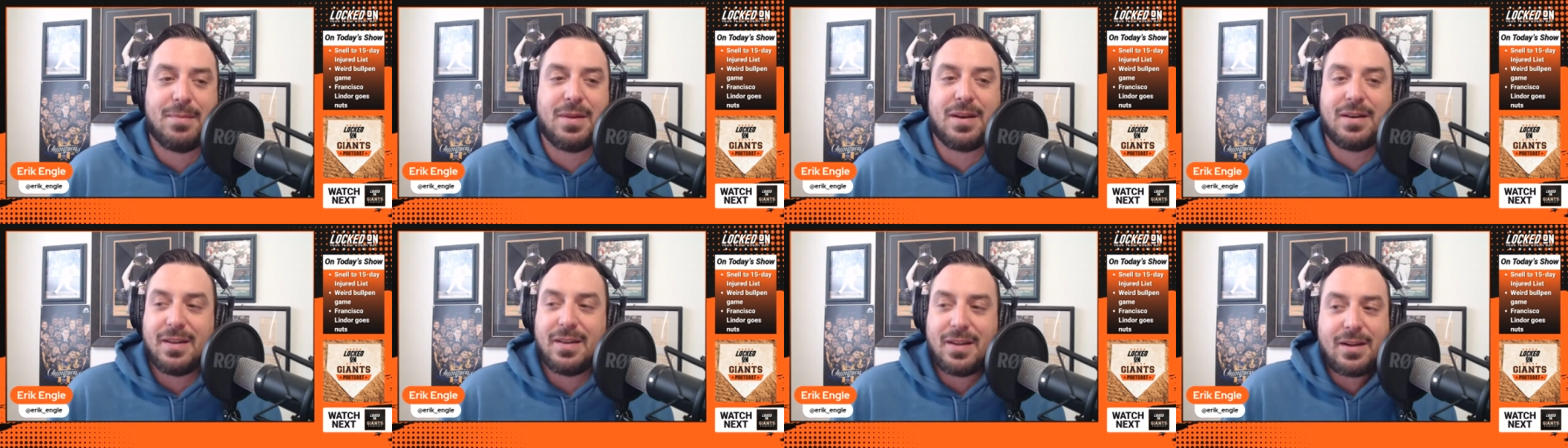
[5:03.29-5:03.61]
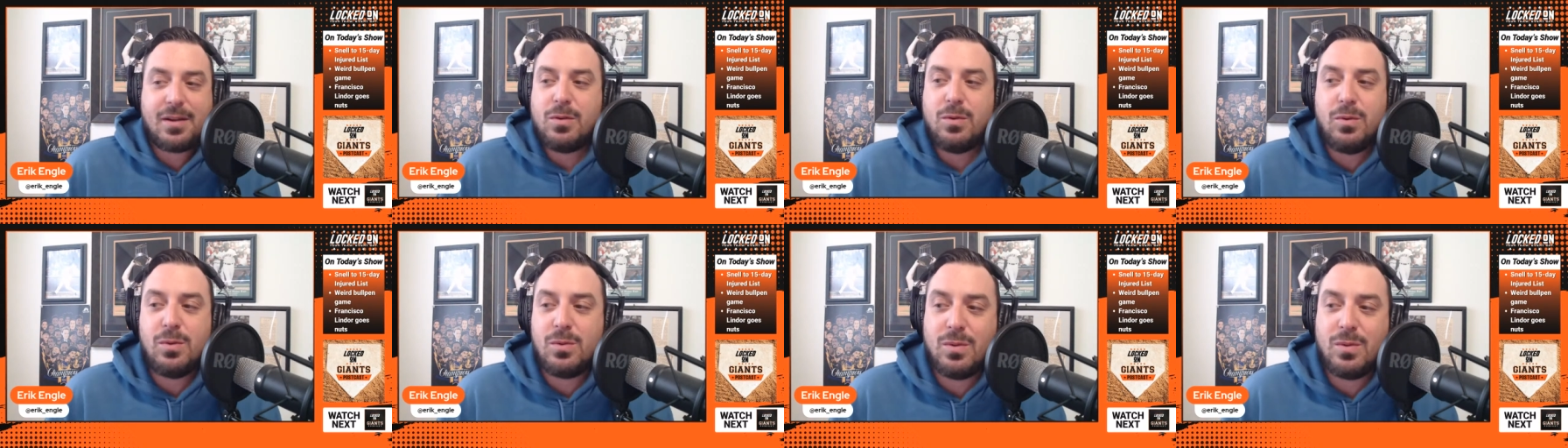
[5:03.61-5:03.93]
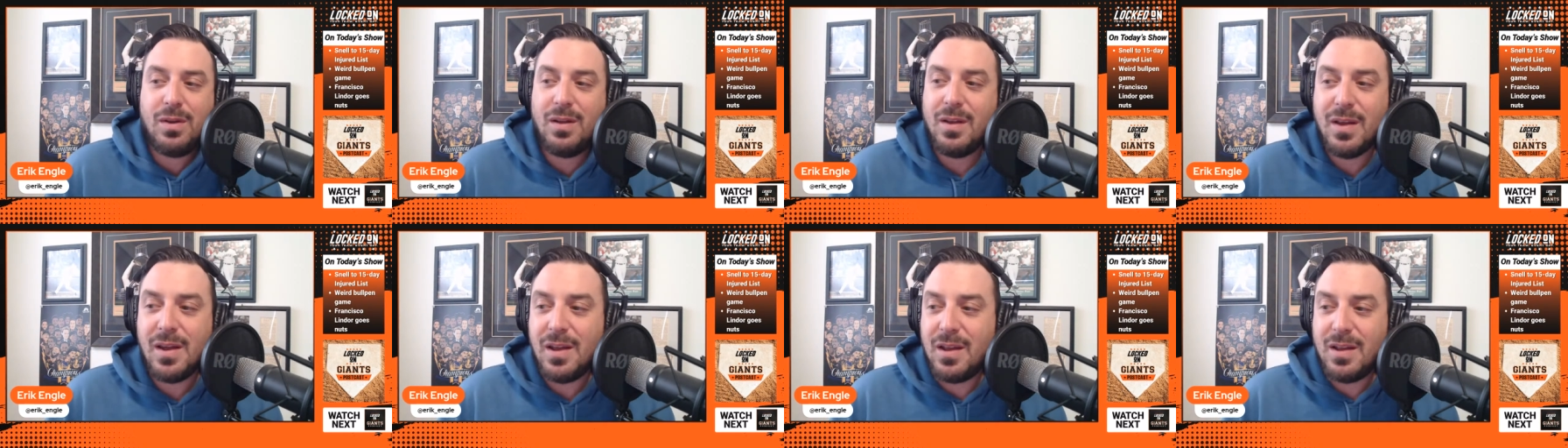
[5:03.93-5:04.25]
and like
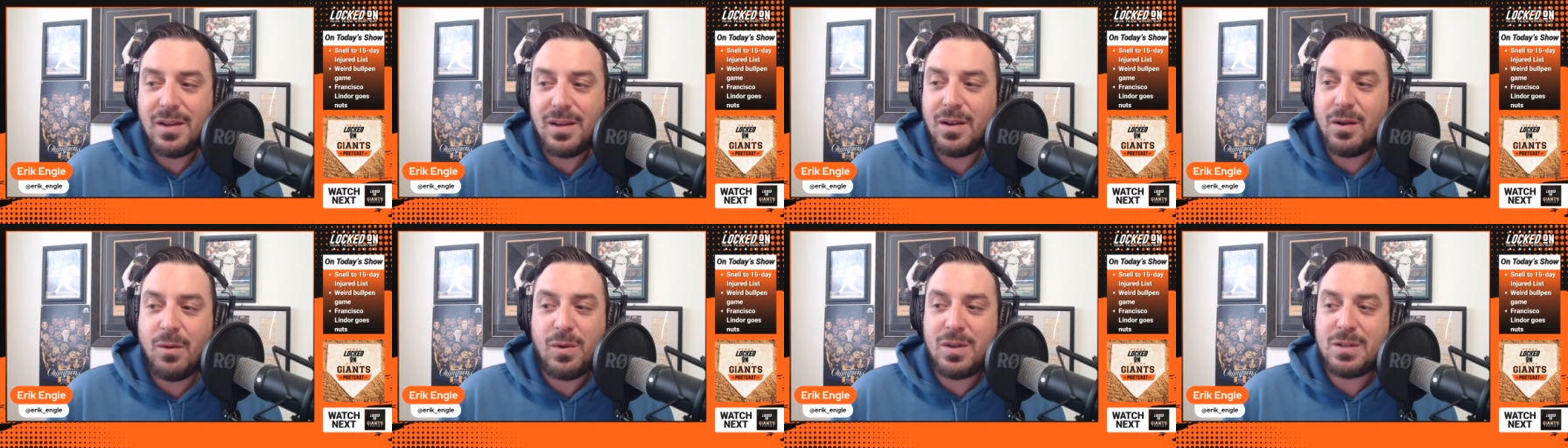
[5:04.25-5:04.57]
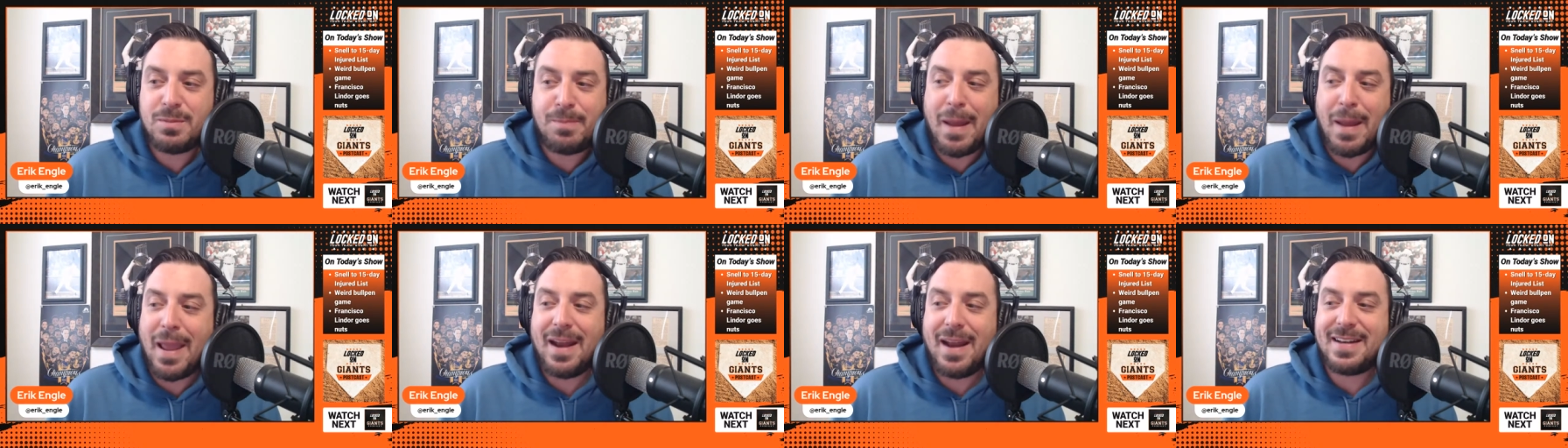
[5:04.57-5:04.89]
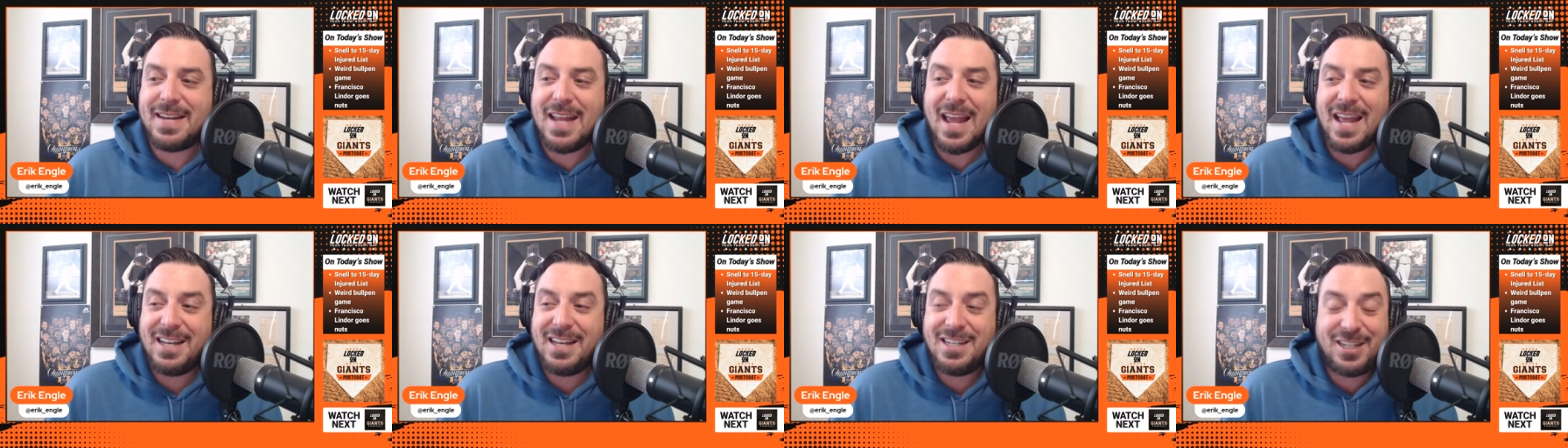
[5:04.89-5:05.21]
no one's paying
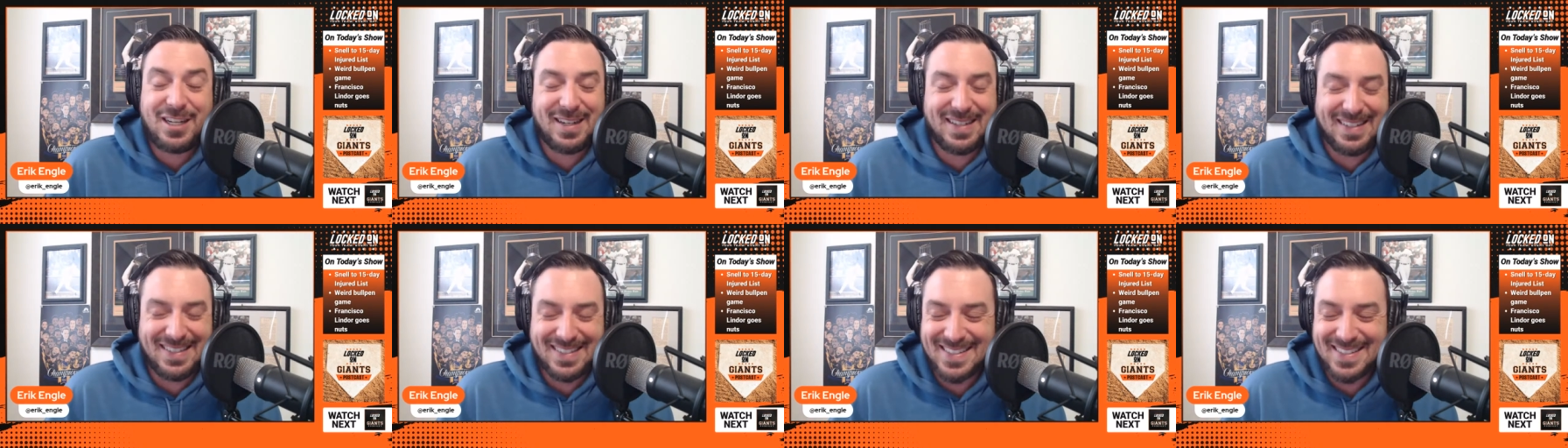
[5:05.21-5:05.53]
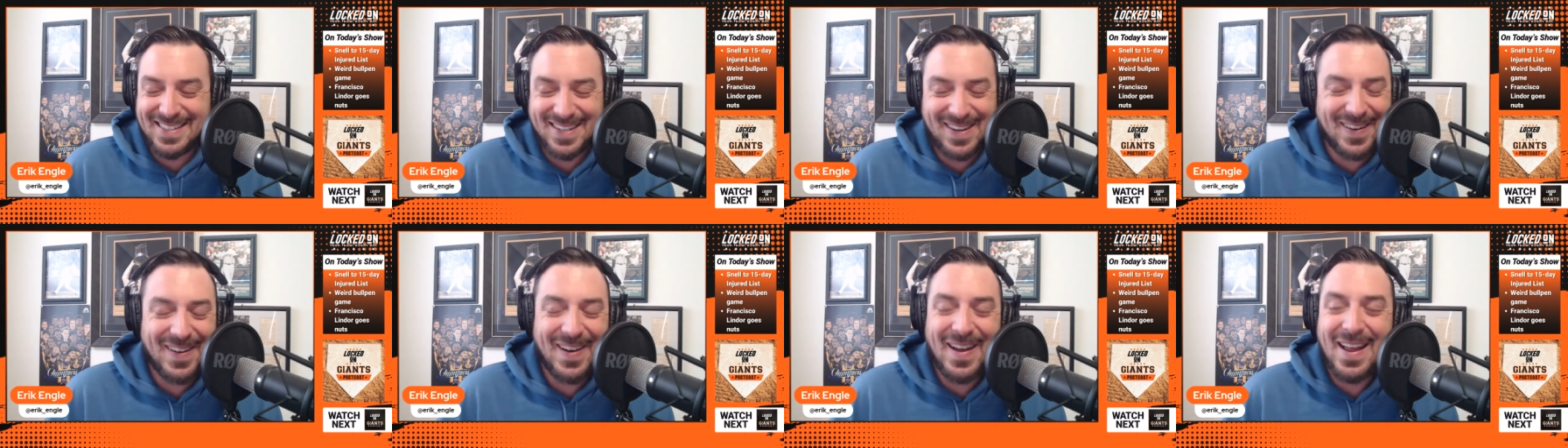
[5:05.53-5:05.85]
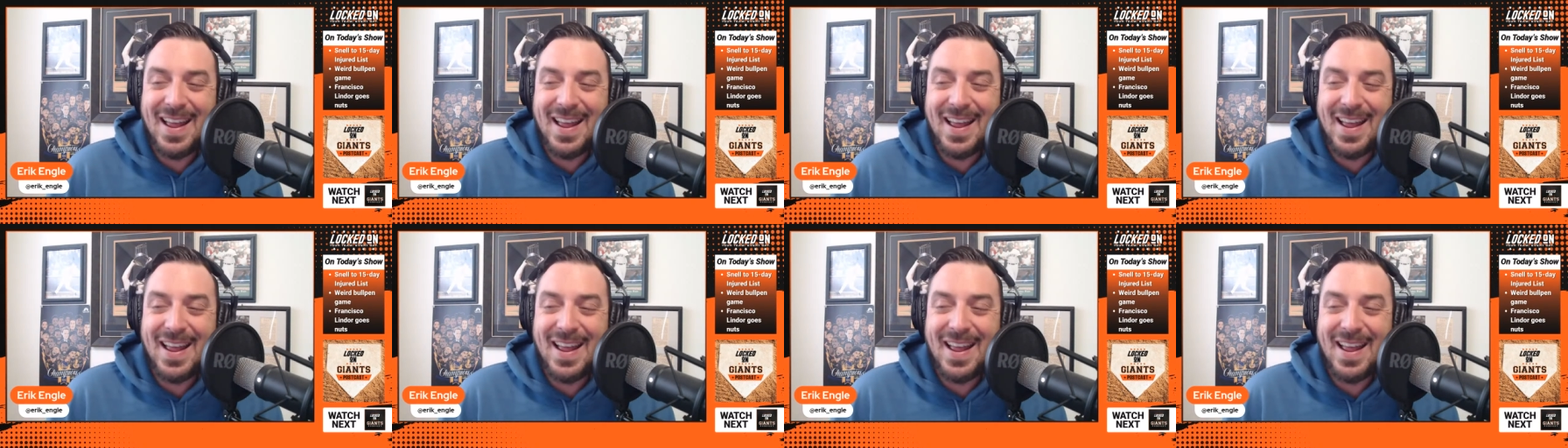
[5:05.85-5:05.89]
attention. So